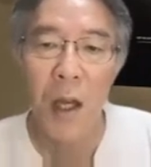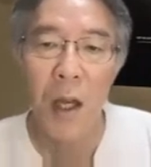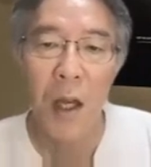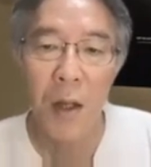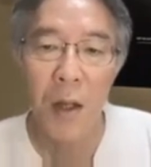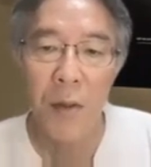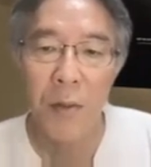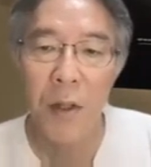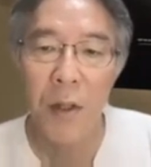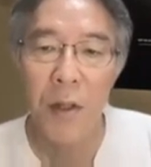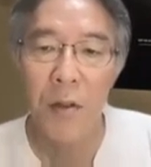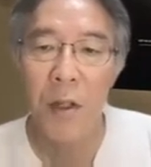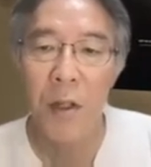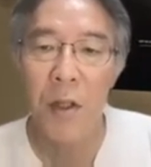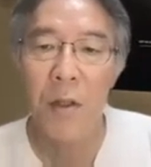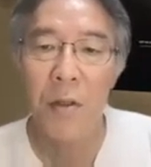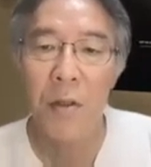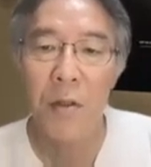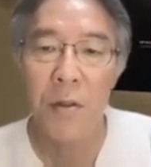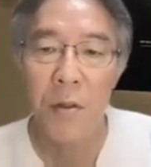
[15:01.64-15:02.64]
have a
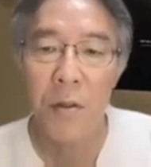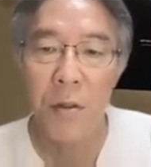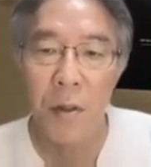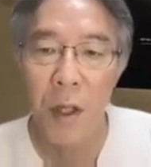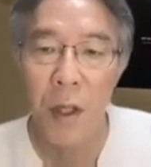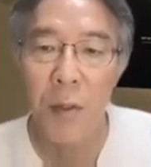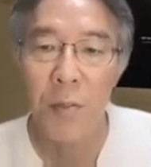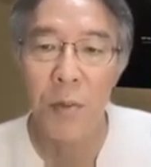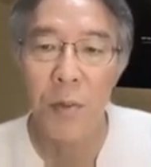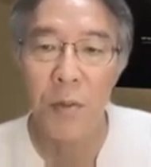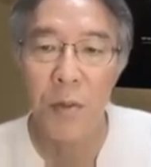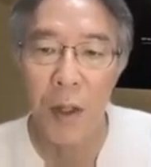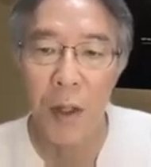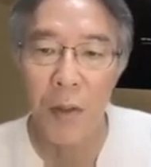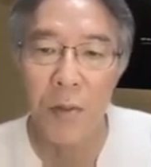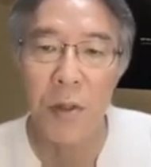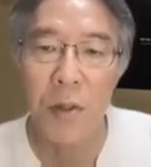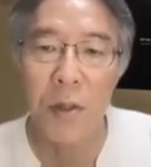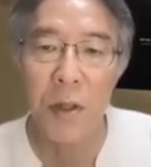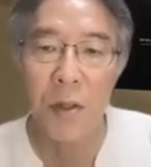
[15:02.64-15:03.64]
unique gap
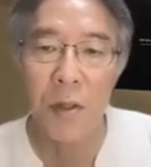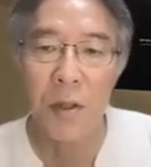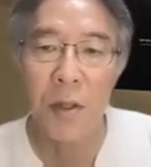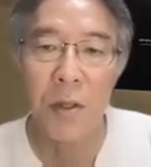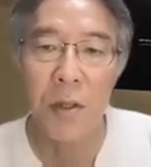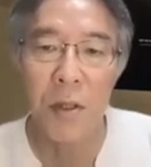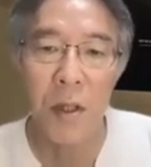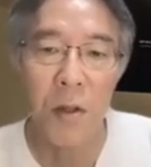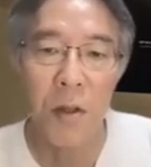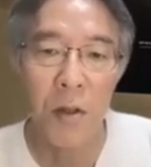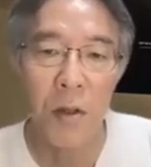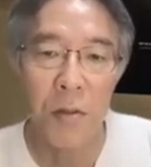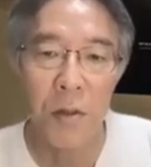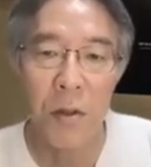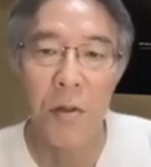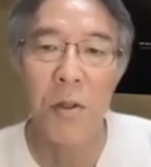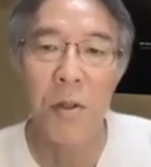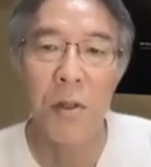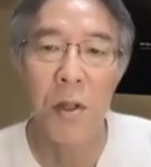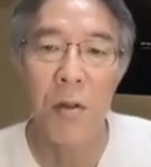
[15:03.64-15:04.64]
ground state. It's a
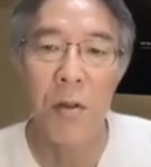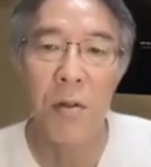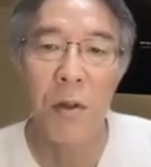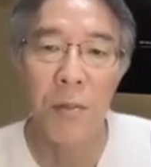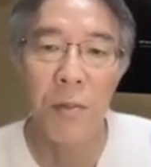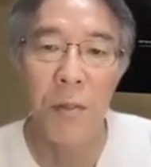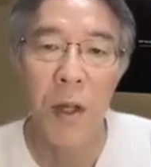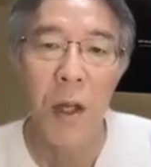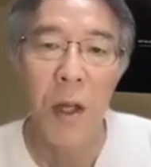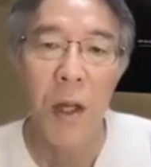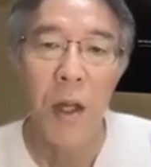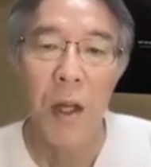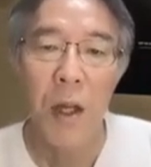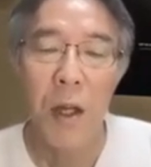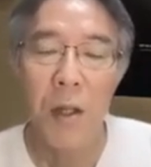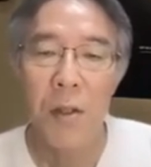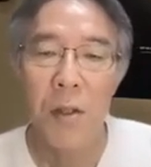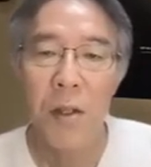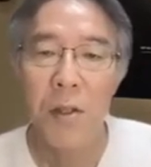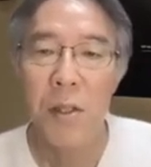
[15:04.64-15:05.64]
no-go theorem.
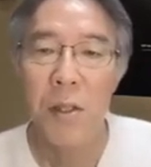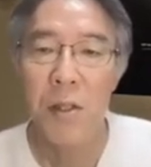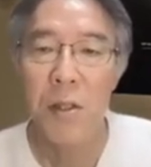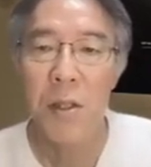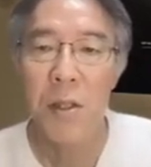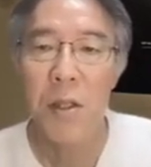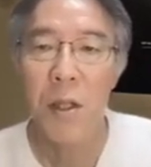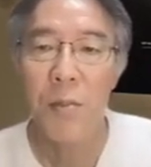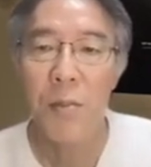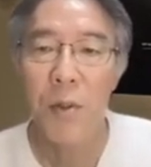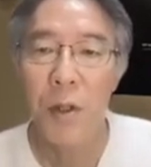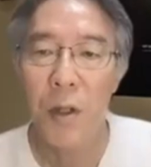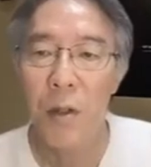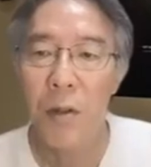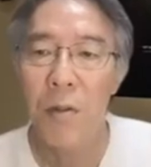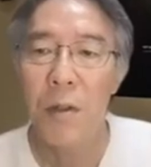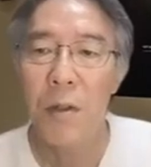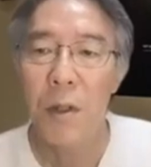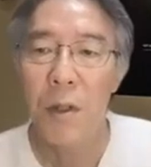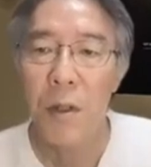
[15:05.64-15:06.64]
And this is a
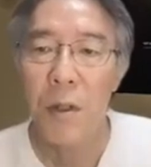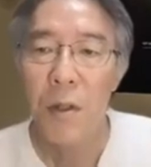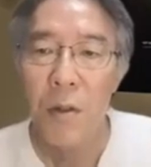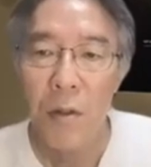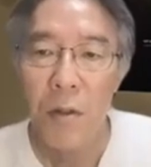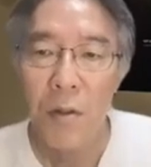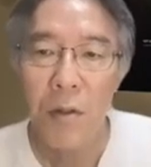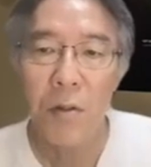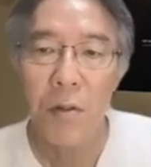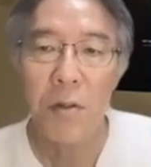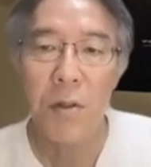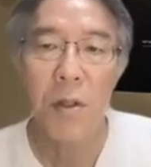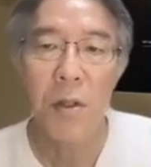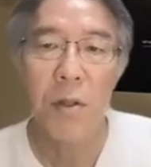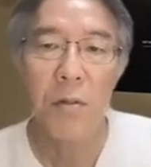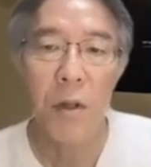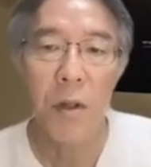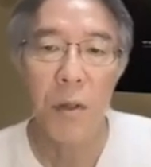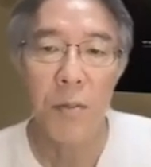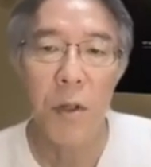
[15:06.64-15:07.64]
typical no-go
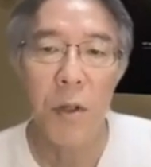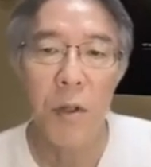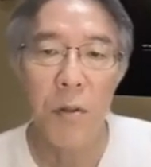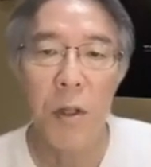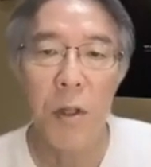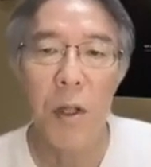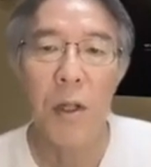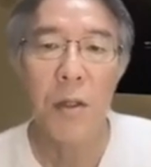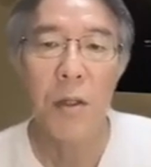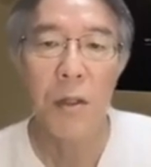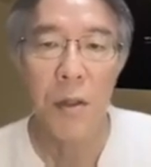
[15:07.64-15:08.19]
theorem, okay?